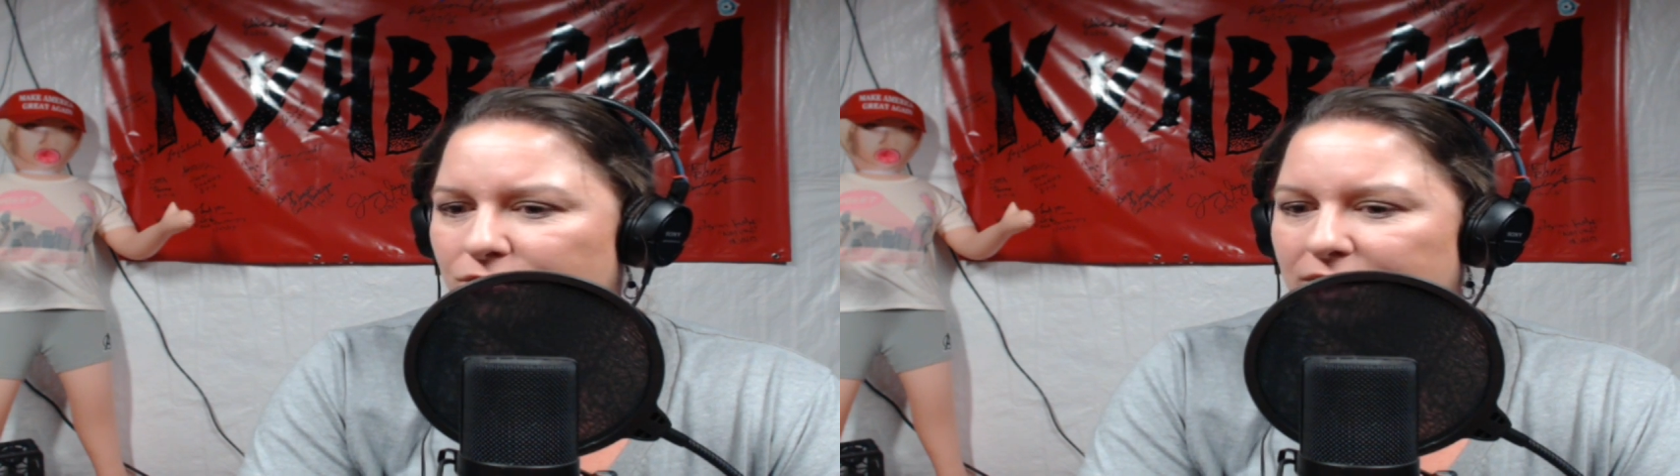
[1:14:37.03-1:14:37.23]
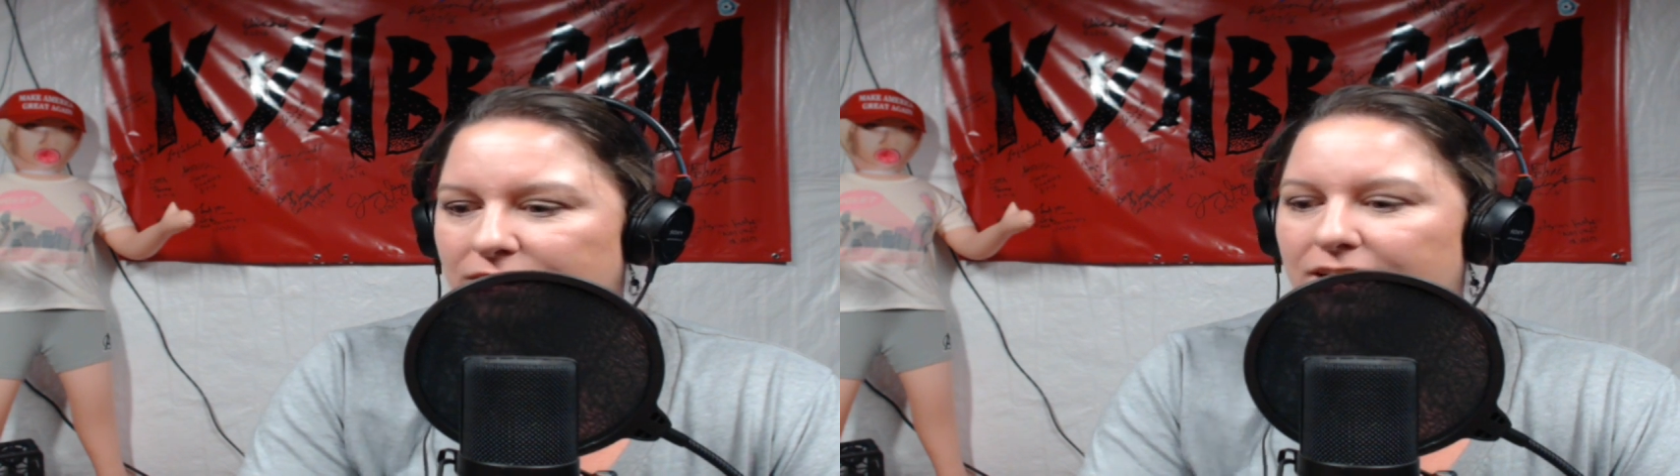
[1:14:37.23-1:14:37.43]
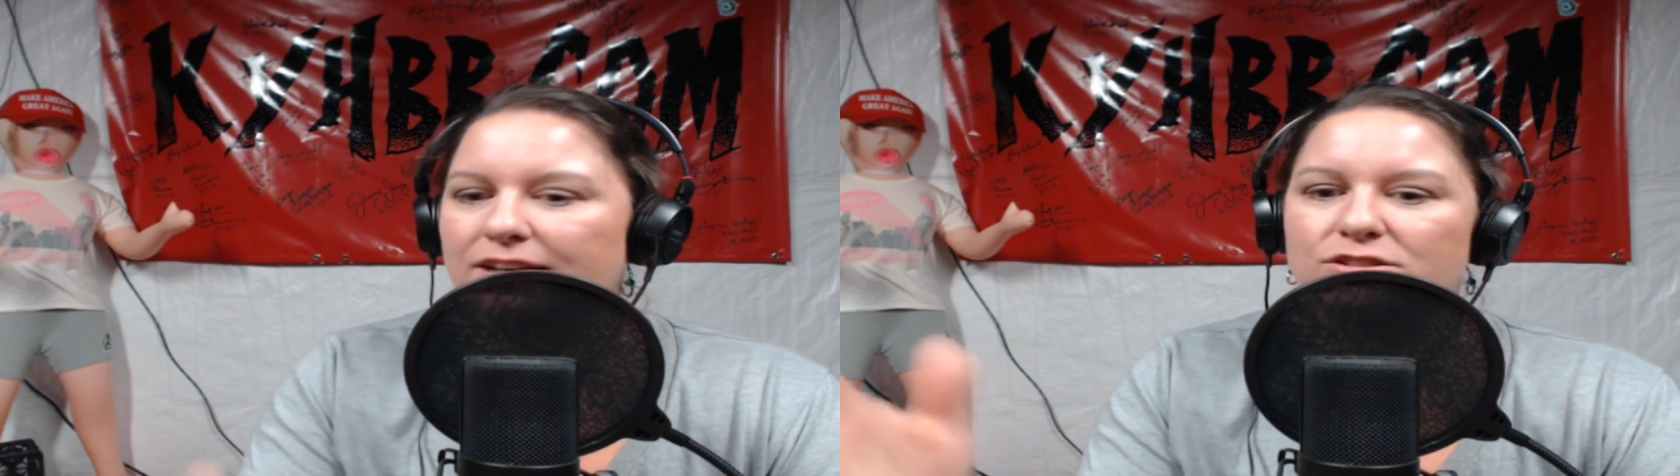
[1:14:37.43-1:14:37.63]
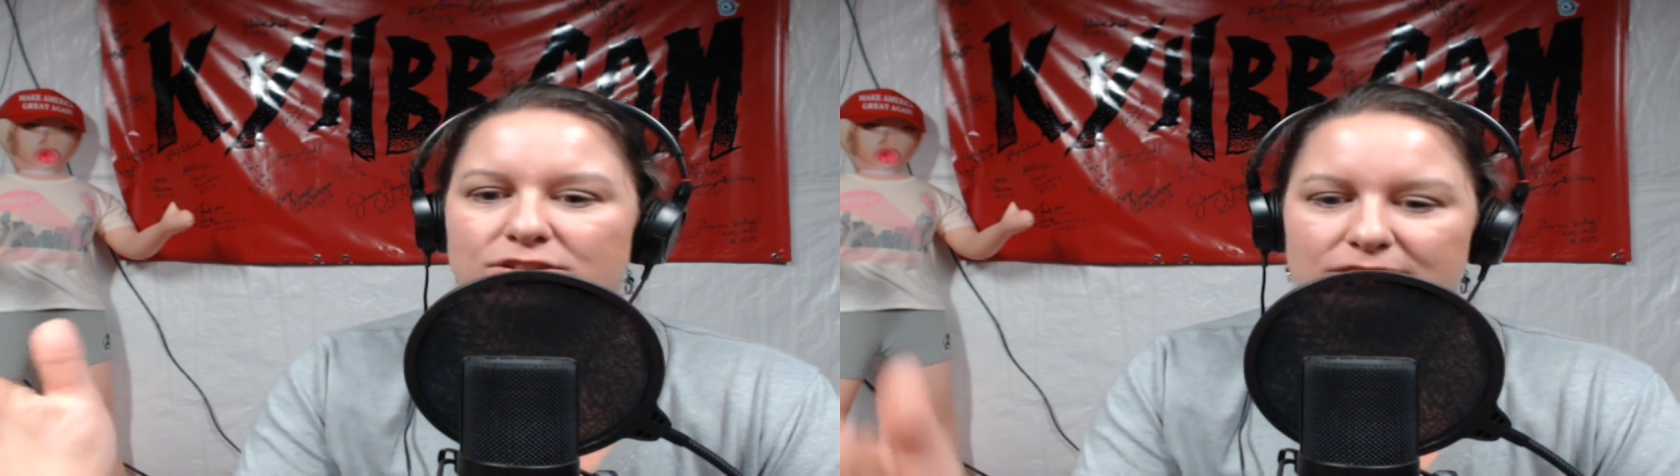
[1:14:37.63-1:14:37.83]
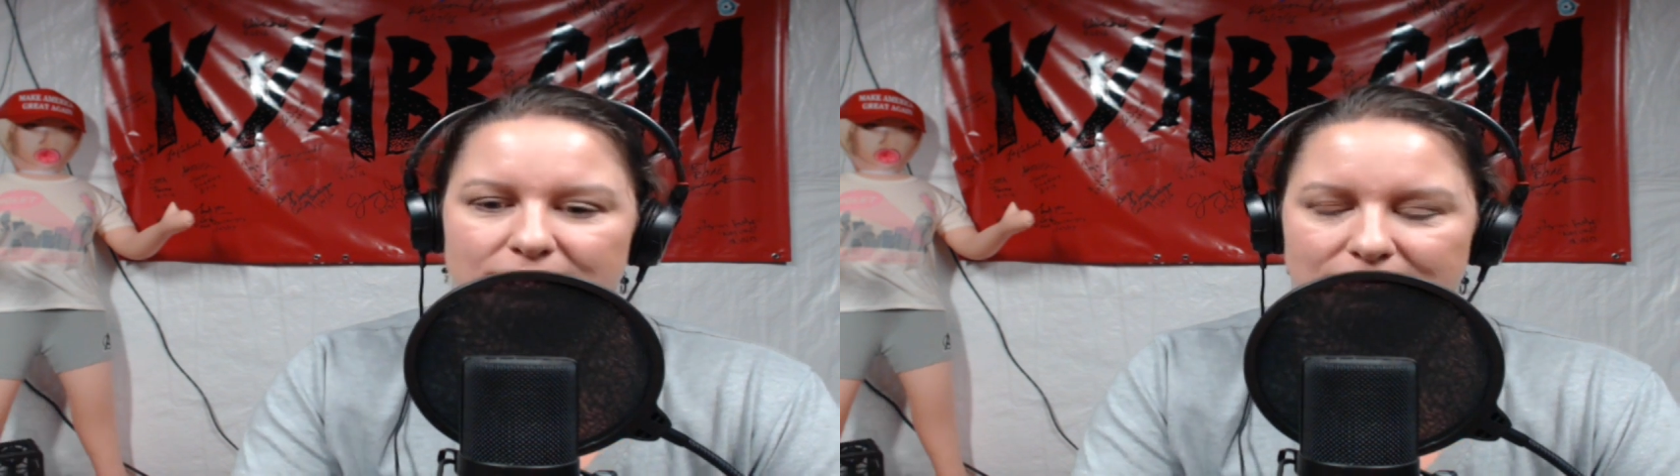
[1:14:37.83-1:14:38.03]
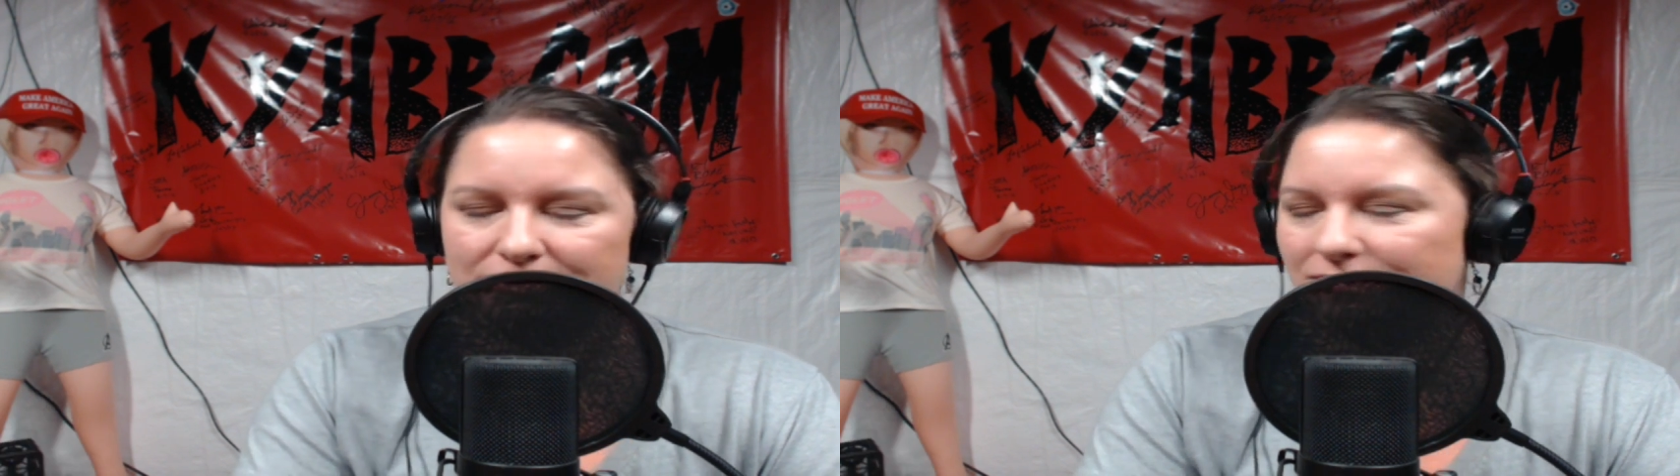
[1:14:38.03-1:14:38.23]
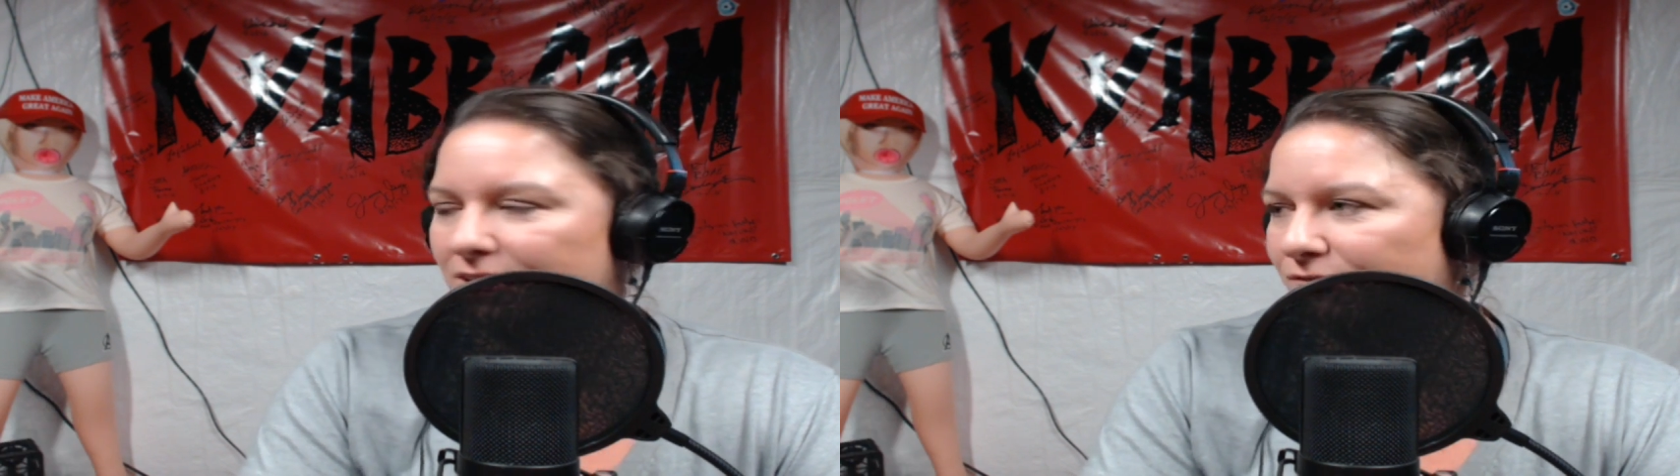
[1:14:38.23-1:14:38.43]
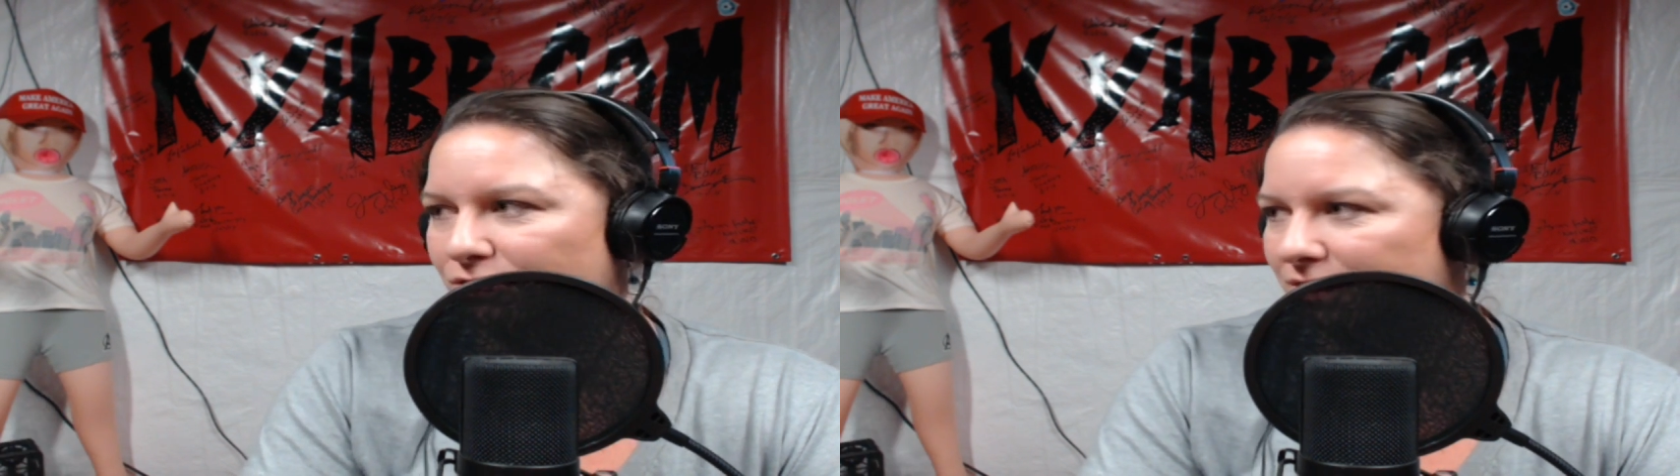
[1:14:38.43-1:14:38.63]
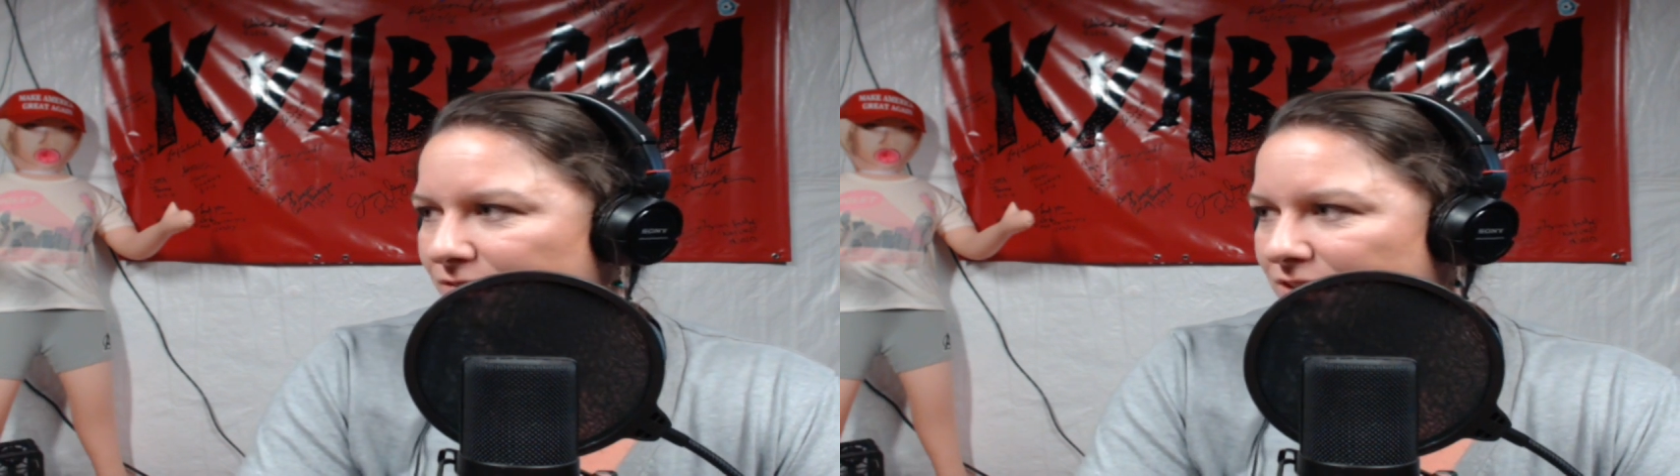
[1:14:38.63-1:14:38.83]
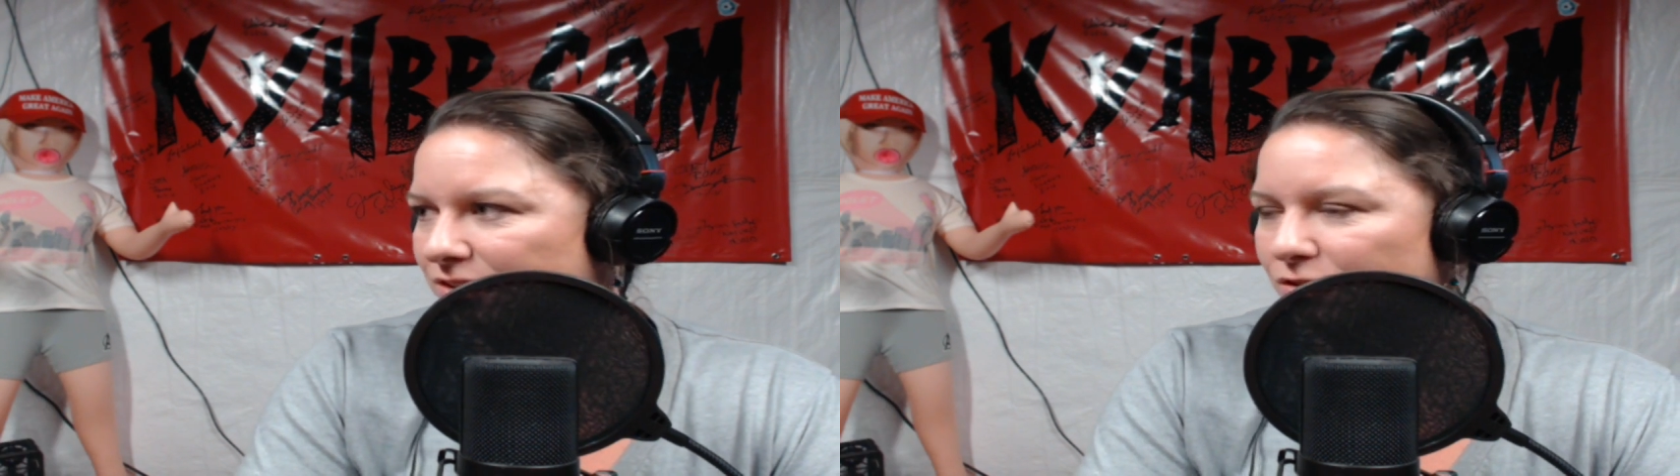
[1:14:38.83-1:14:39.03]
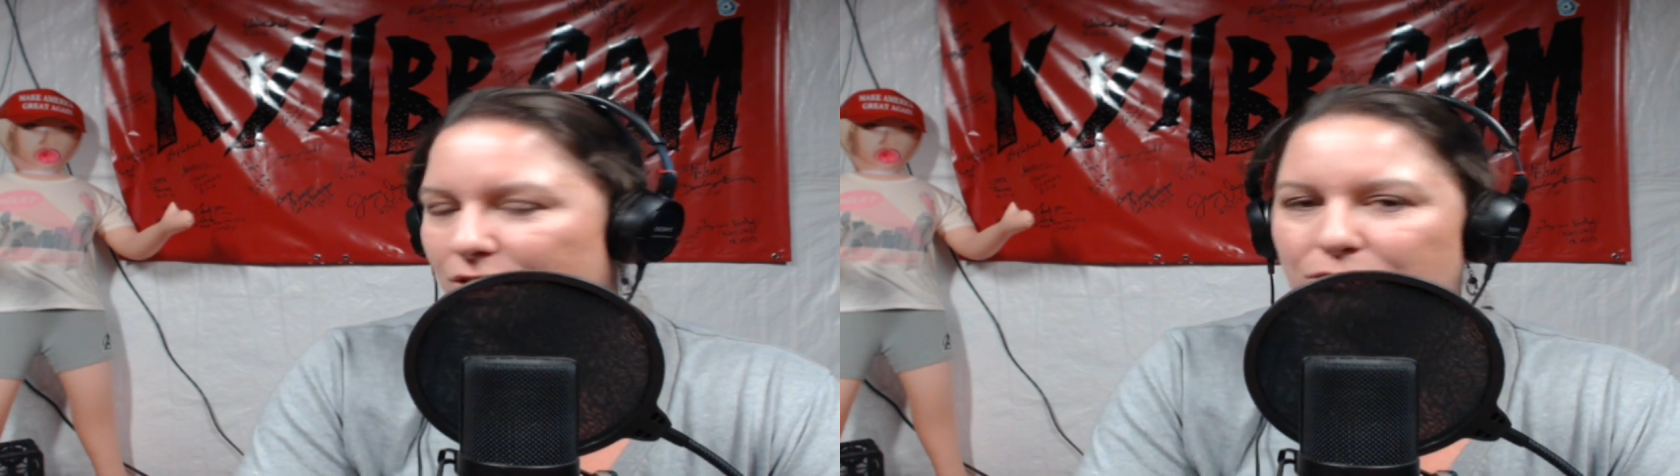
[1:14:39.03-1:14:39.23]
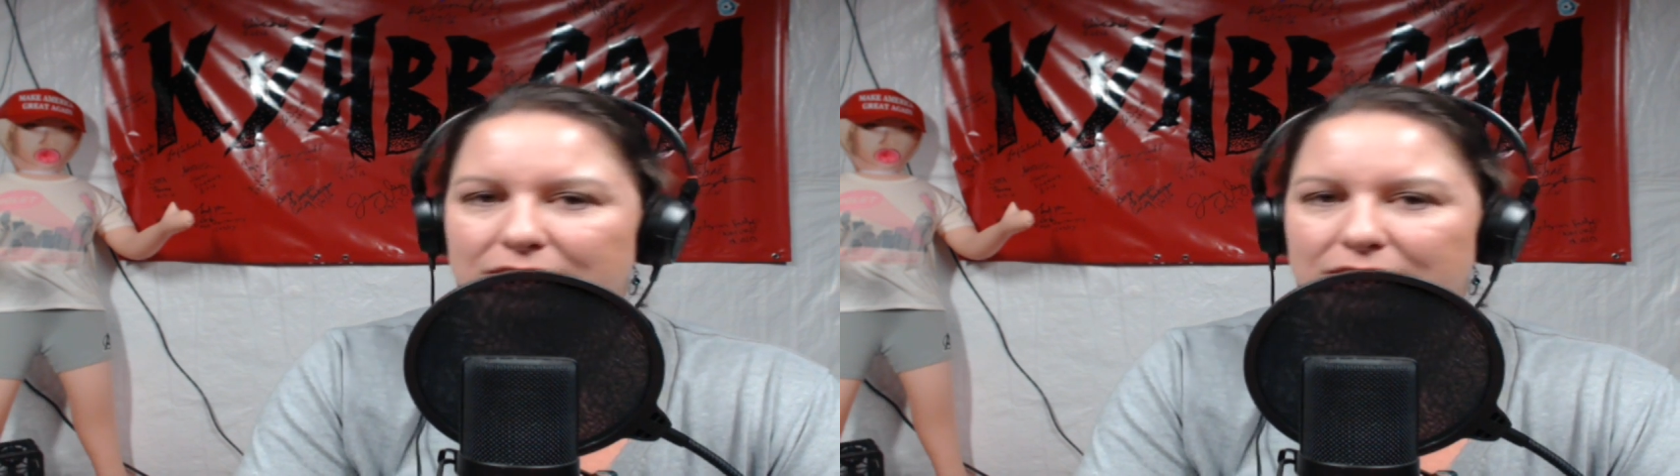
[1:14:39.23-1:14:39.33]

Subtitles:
like the extra level of it, so that we